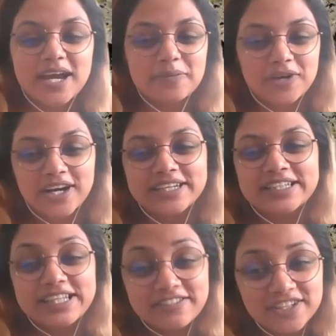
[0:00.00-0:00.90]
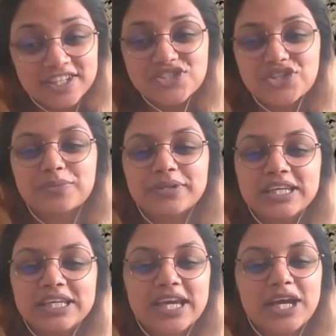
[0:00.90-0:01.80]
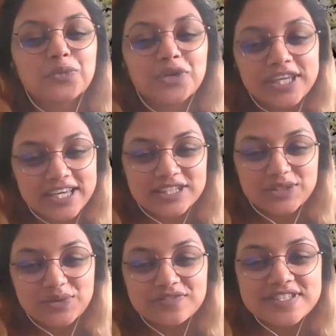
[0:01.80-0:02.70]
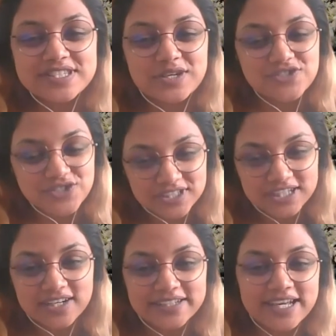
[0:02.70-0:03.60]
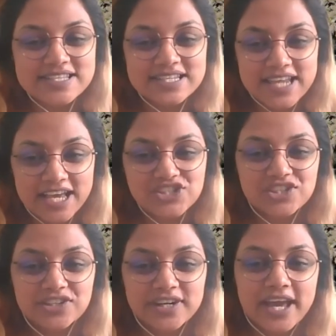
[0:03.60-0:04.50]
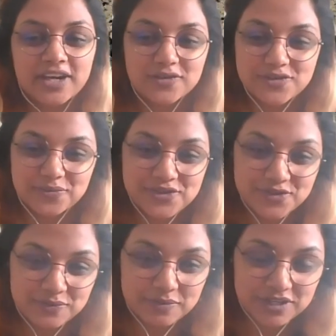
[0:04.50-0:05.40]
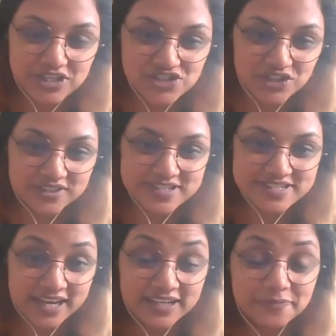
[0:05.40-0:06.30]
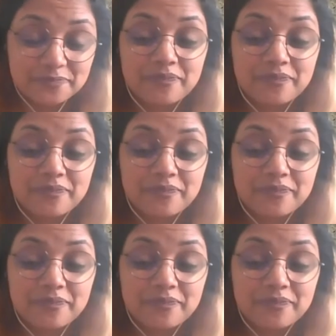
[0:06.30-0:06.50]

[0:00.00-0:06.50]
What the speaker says: I'm currently living in Germany and working at the University of Stuttgart as a lecturer and also pursuing a PhD on the side.